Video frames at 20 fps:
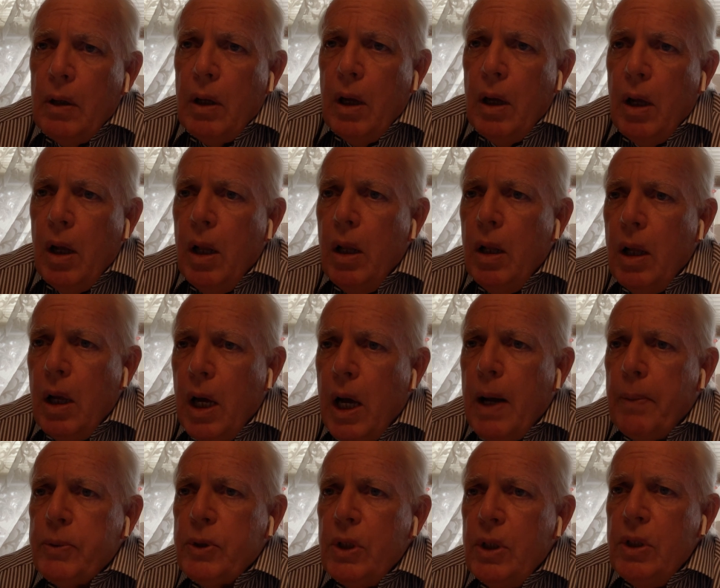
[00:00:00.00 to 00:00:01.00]
all
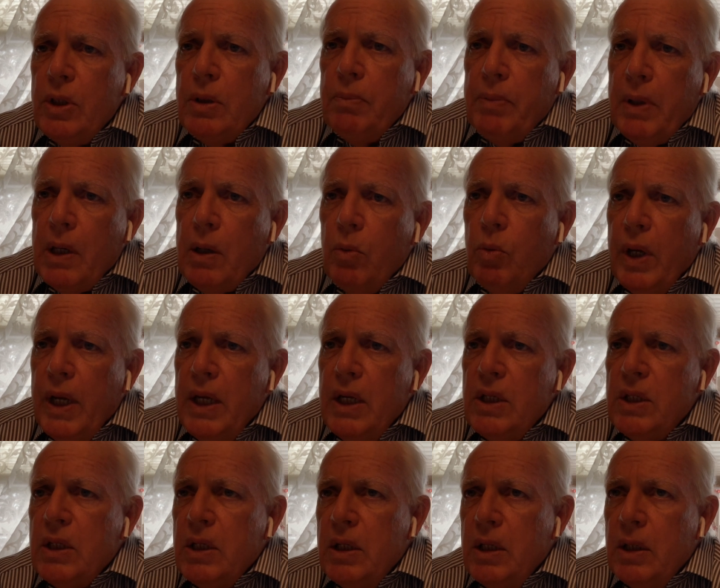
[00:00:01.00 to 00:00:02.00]
options and better
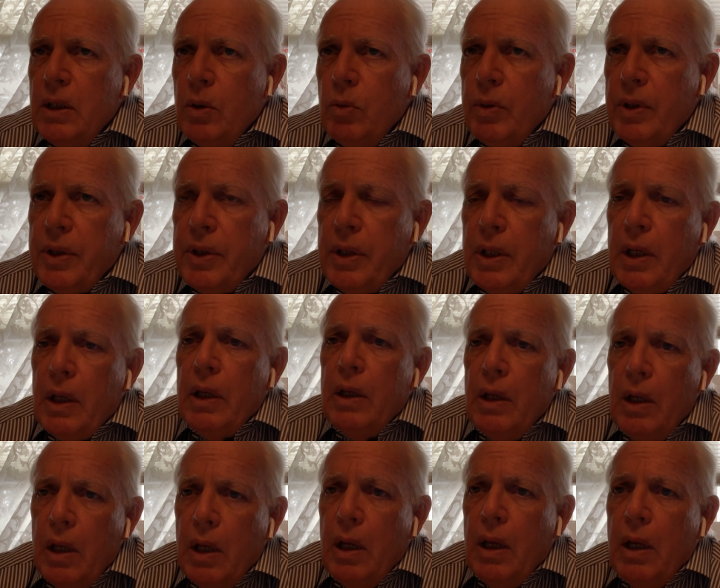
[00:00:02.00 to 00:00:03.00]
ways to deal with
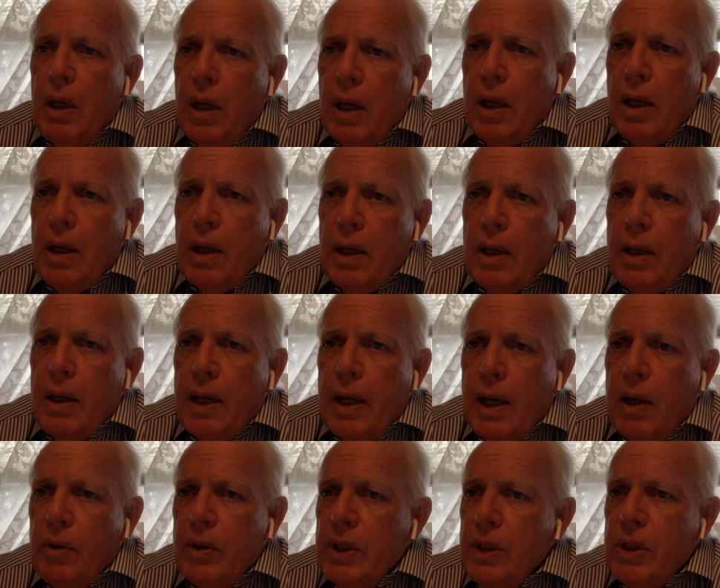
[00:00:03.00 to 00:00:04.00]

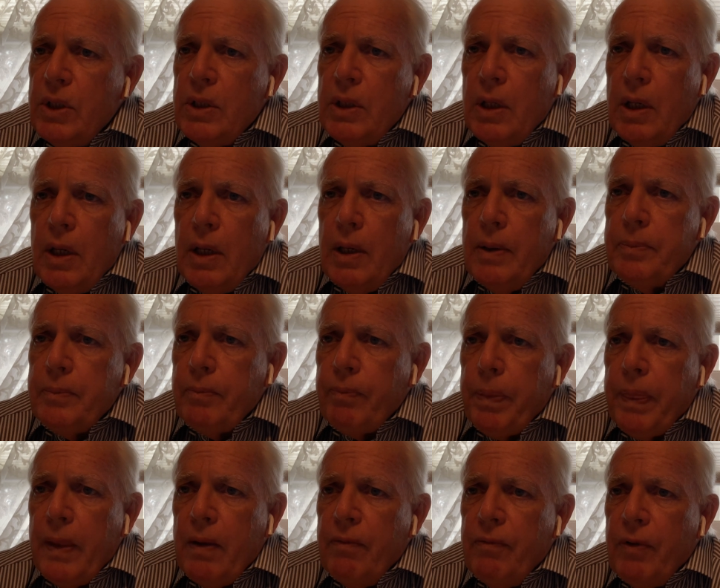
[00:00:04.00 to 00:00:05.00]
how this
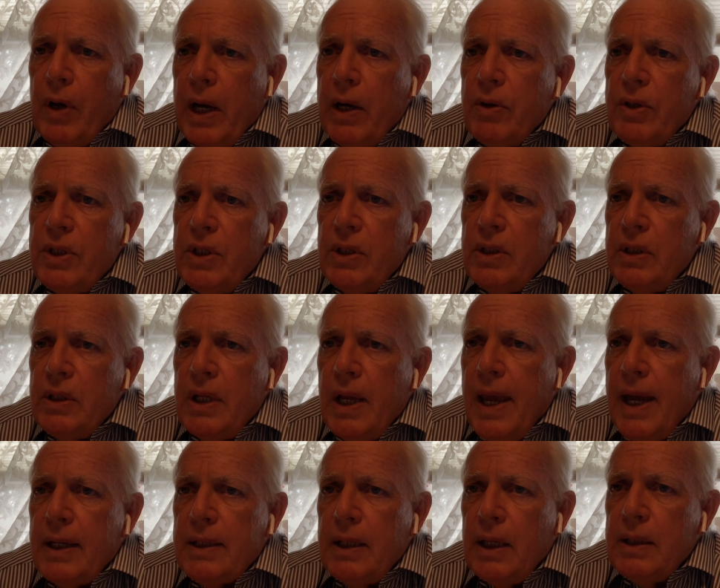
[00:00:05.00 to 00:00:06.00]
virus has
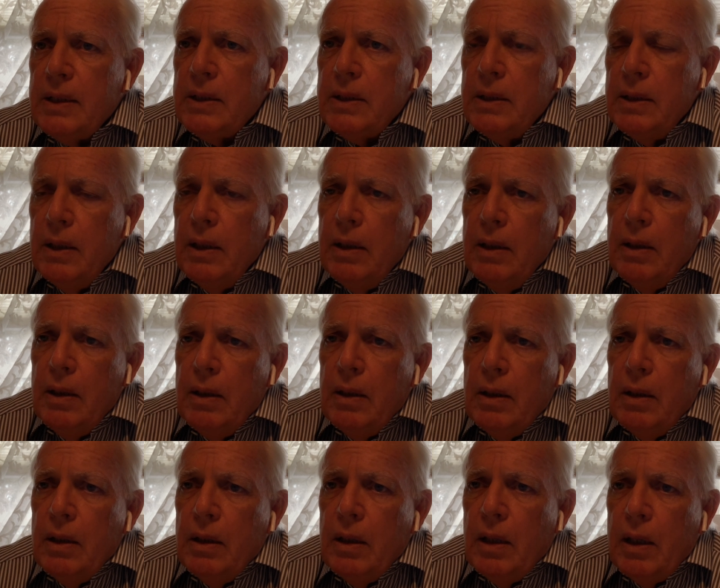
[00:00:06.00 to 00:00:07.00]
attacked us.
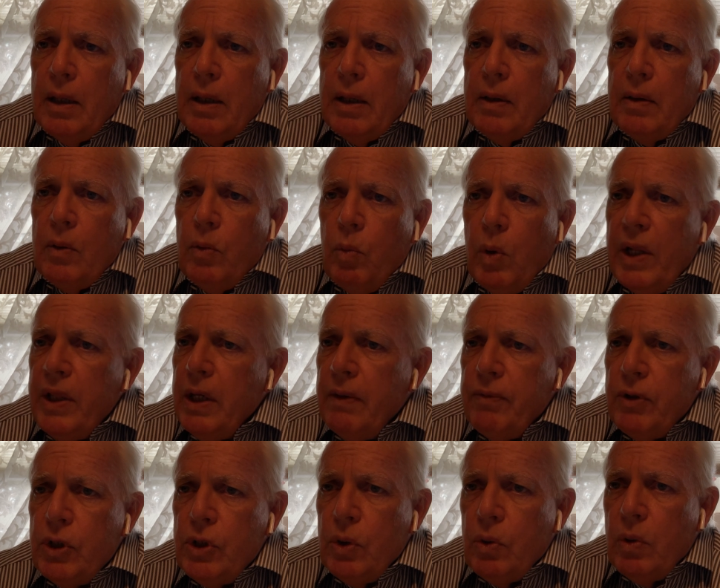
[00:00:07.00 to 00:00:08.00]
One thing
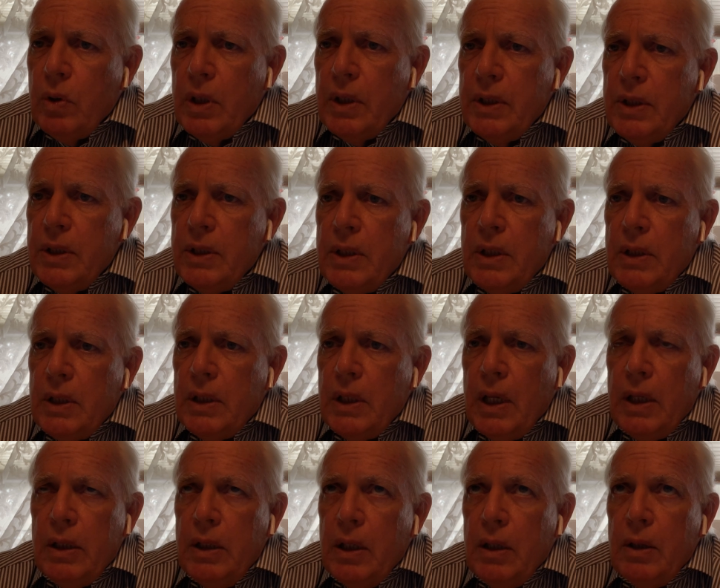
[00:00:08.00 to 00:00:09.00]
for sure is
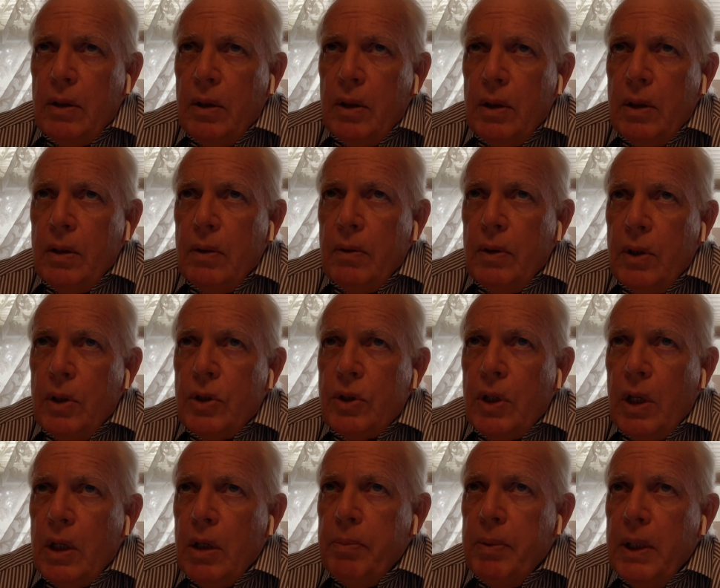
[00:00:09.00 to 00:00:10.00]
that there's
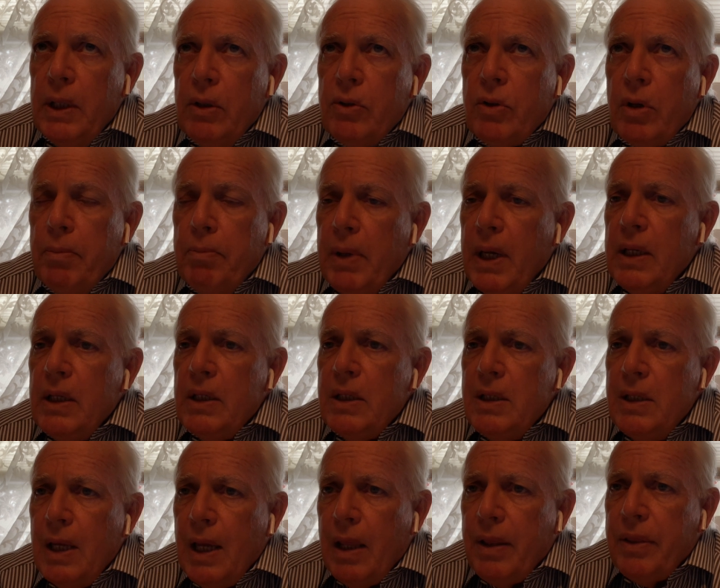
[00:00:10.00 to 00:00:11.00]
going to be tremendous
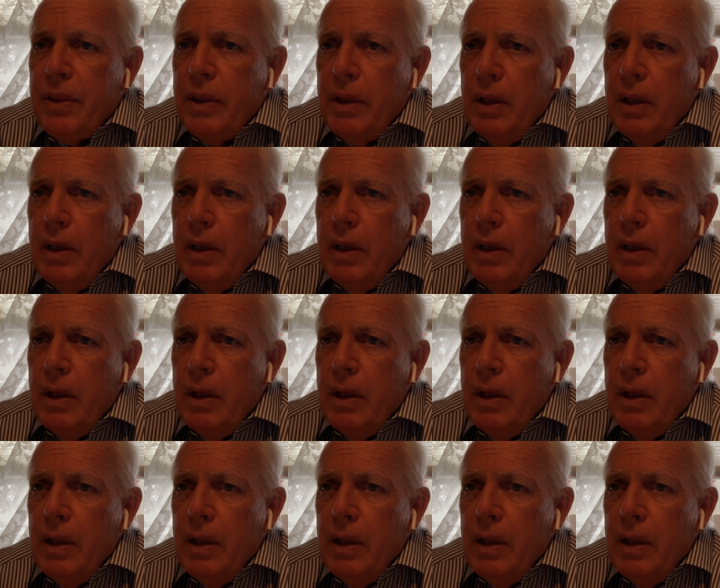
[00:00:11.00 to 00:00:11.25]
death,